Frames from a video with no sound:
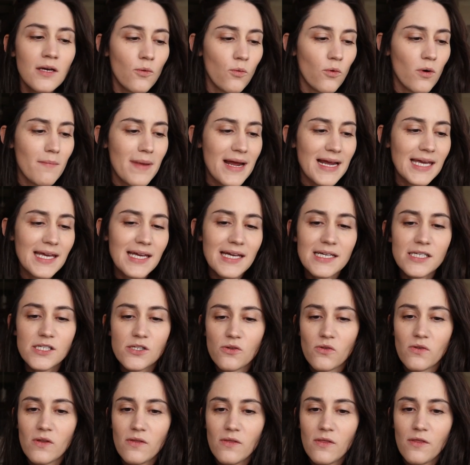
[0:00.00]
We're making it
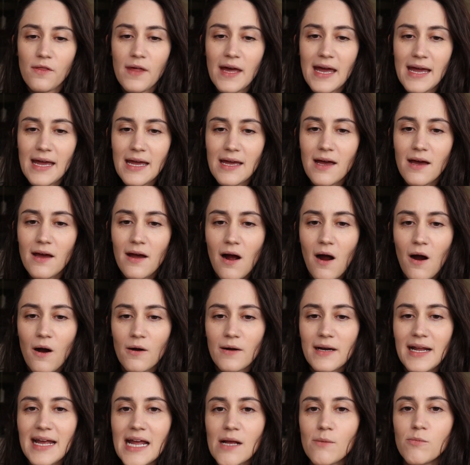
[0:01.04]
so that they
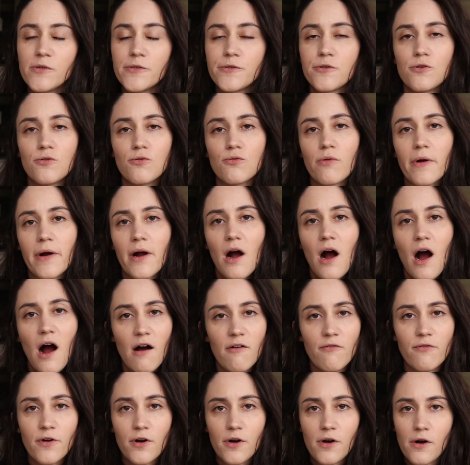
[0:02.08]
aren't able to
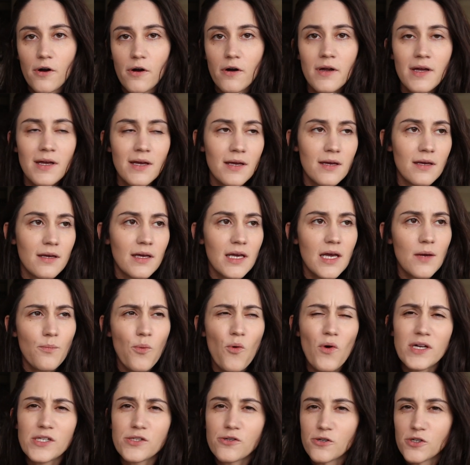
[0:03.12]
recover hit
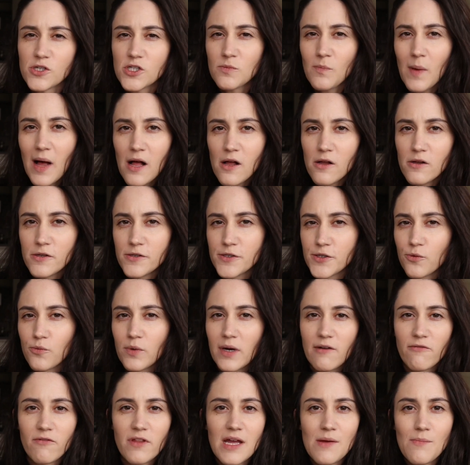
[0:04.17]
points or spells or
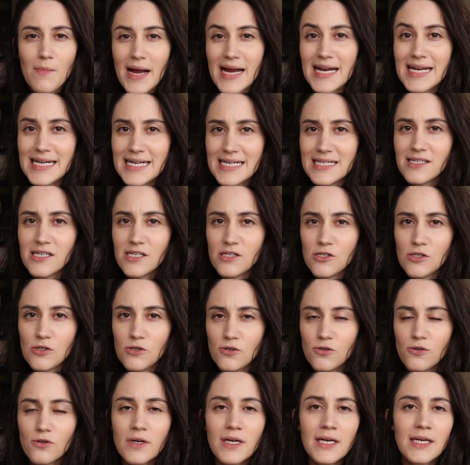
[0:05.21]
whatever they might need to
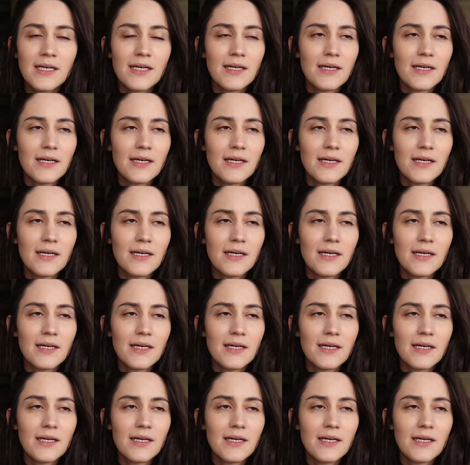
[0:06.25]
do,